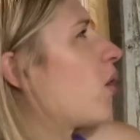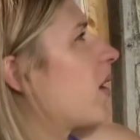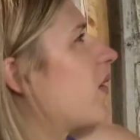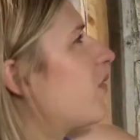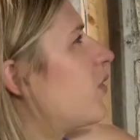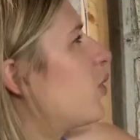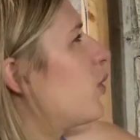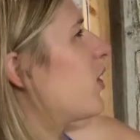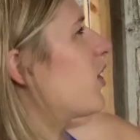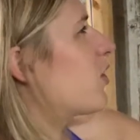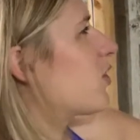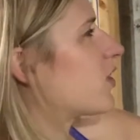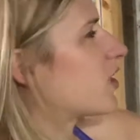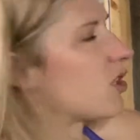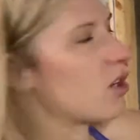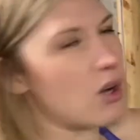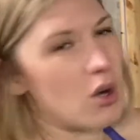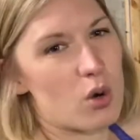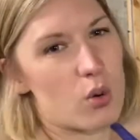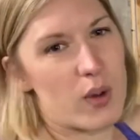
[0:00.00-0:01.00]
a few years
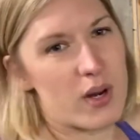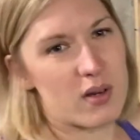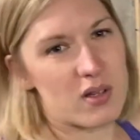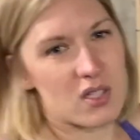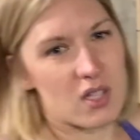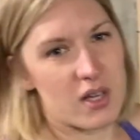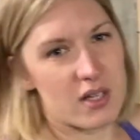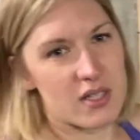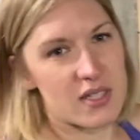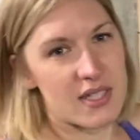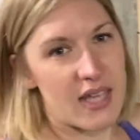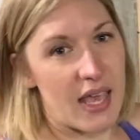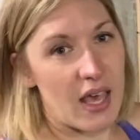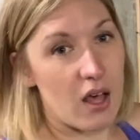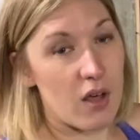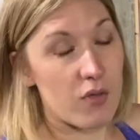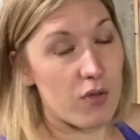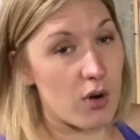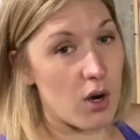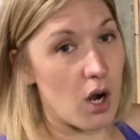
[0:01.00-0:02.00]
ago when it was on
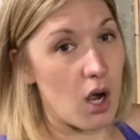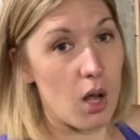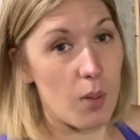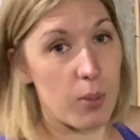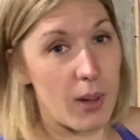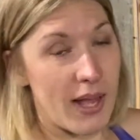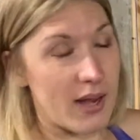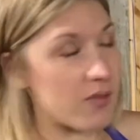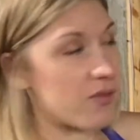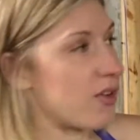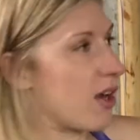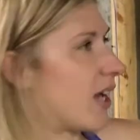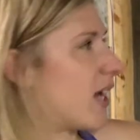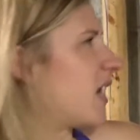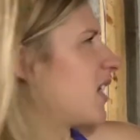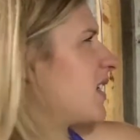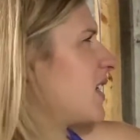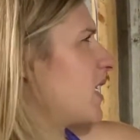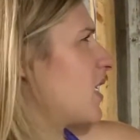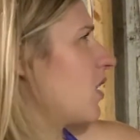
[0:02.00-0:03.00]
sale for a Black Friday
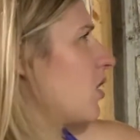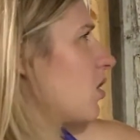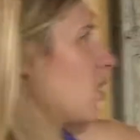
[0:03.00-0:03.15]
deal.